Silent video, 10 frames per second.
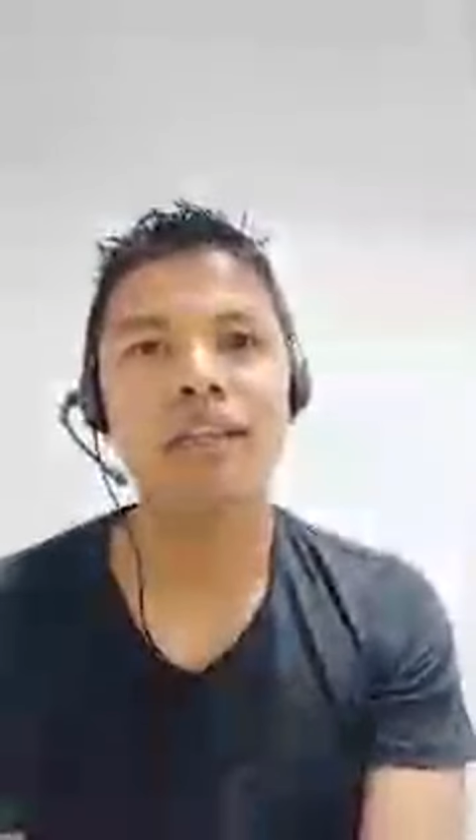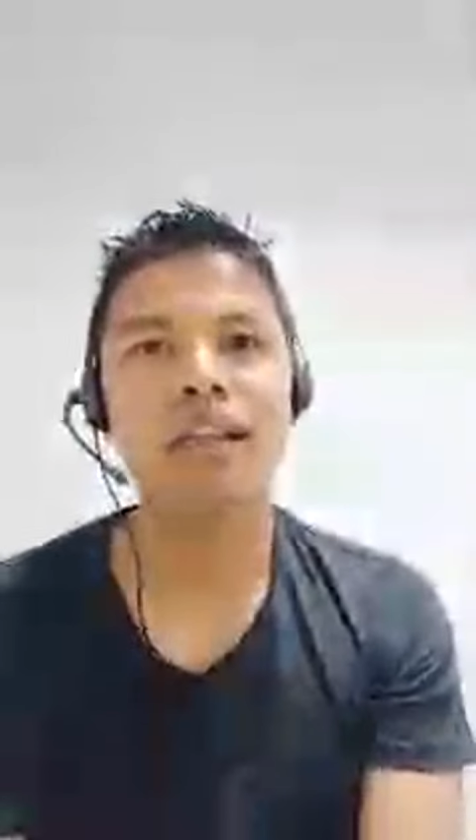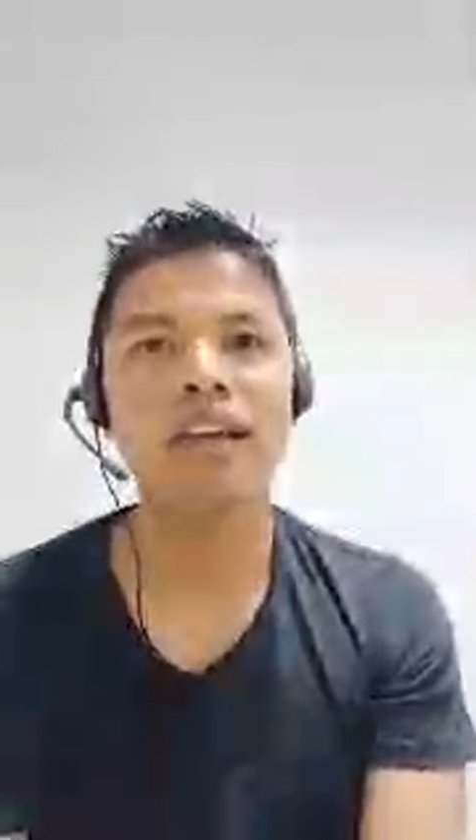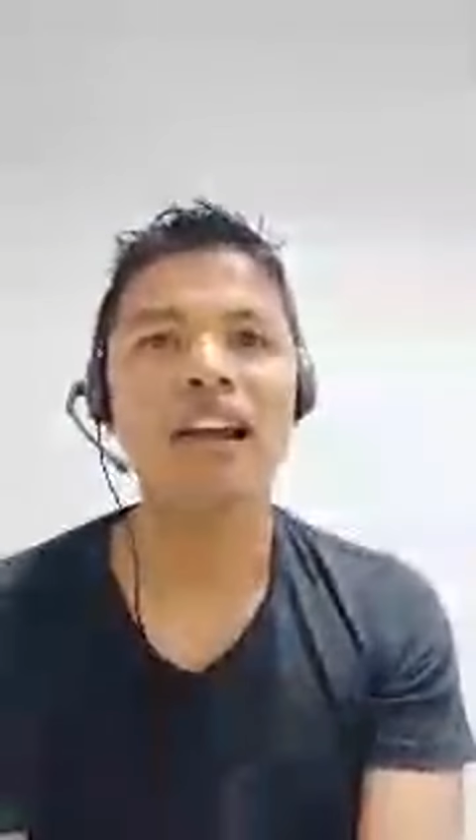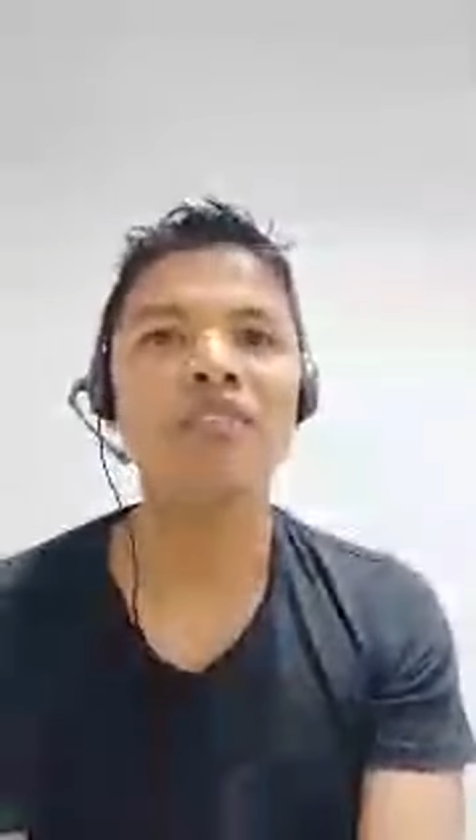
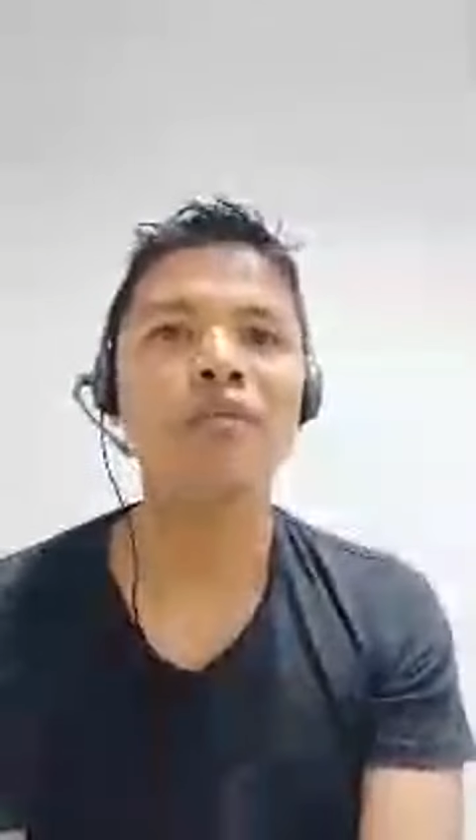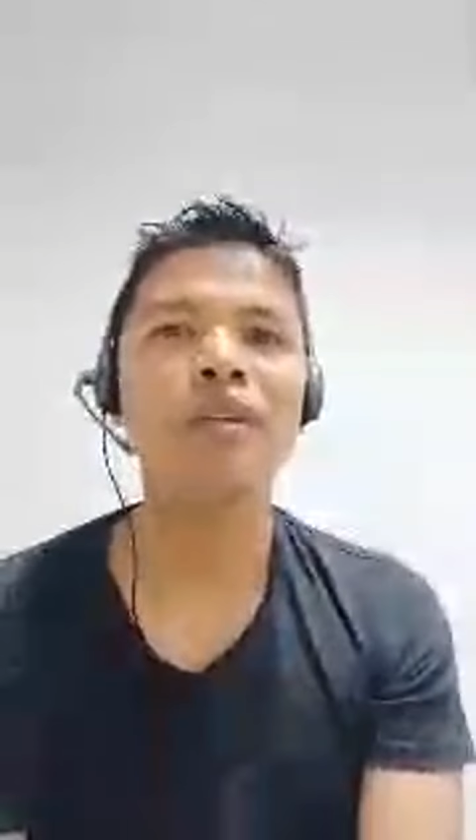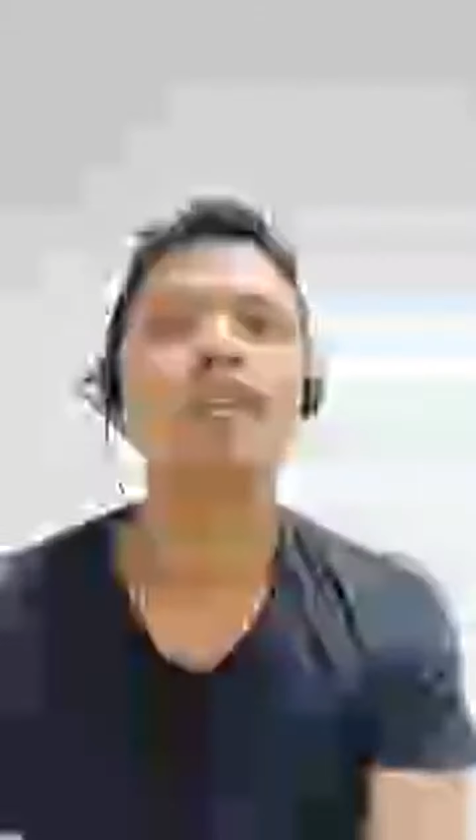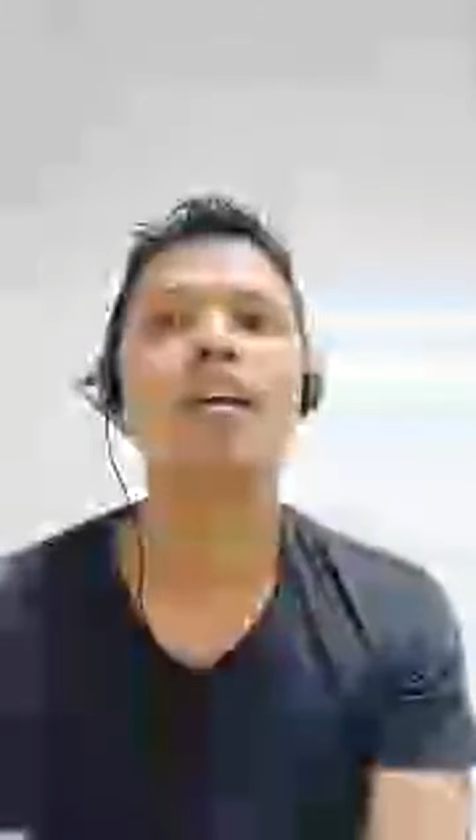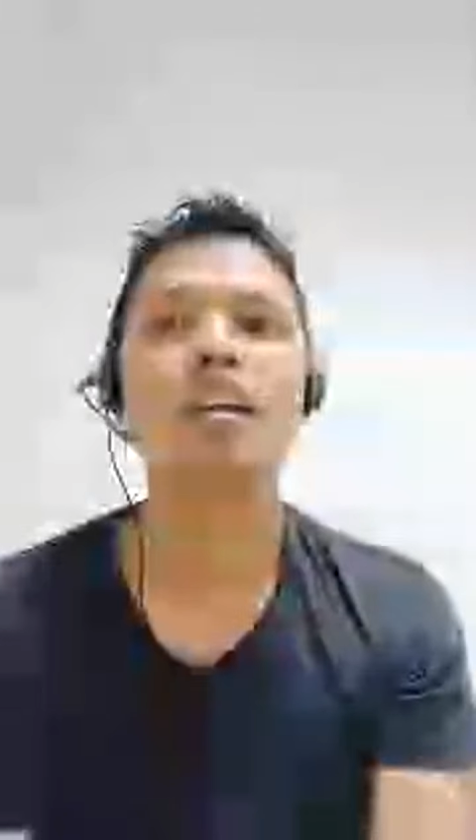Like
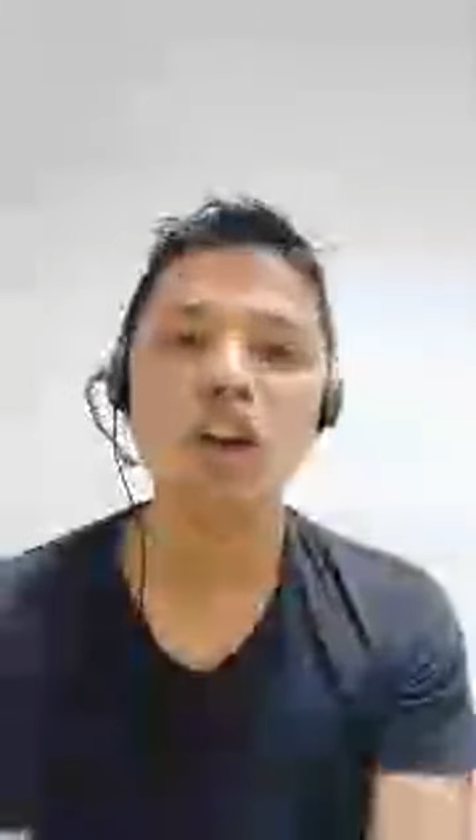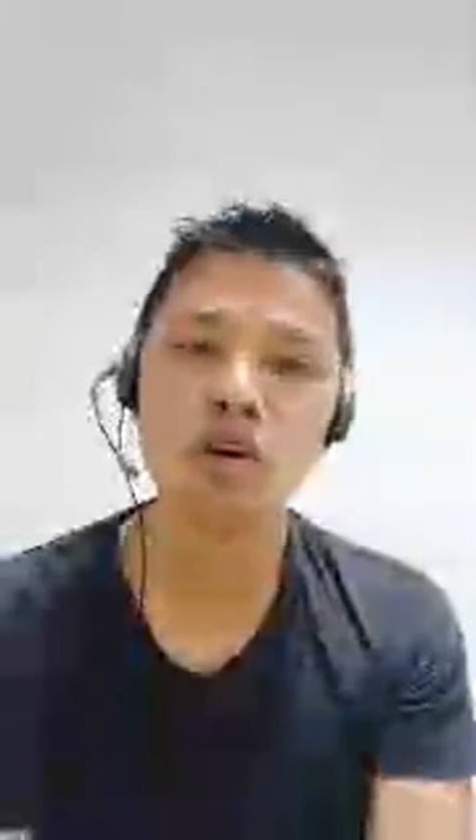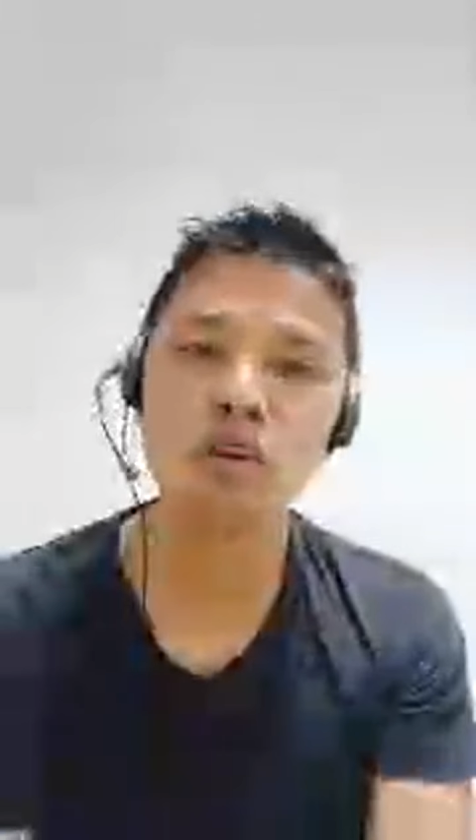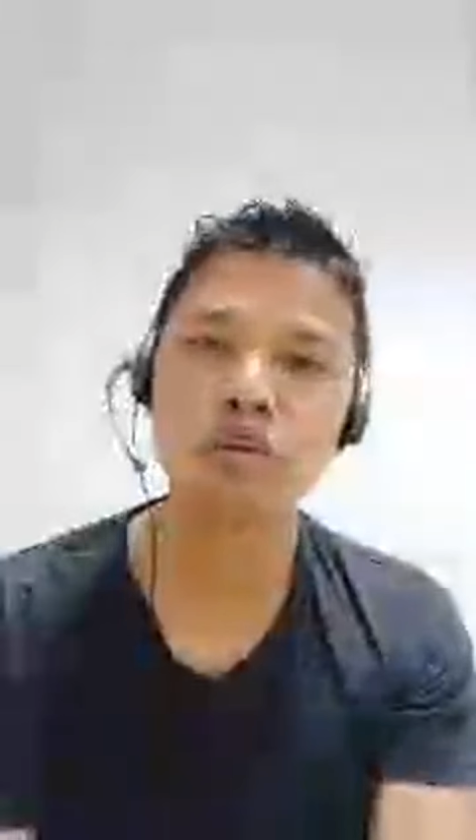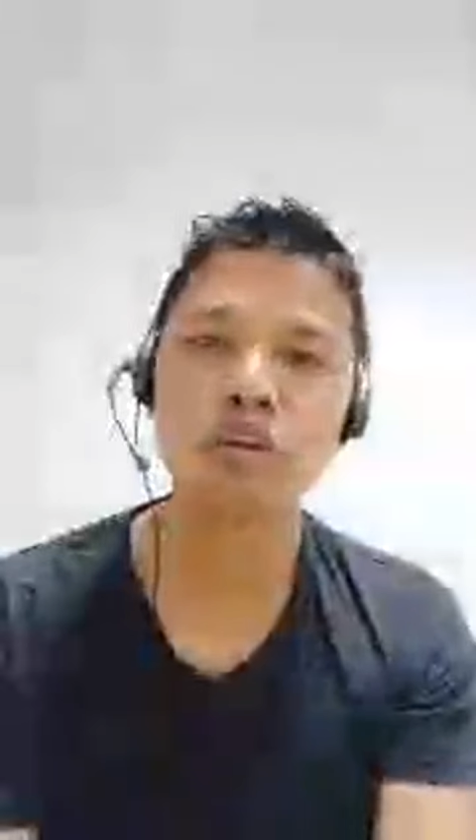elephant, they love to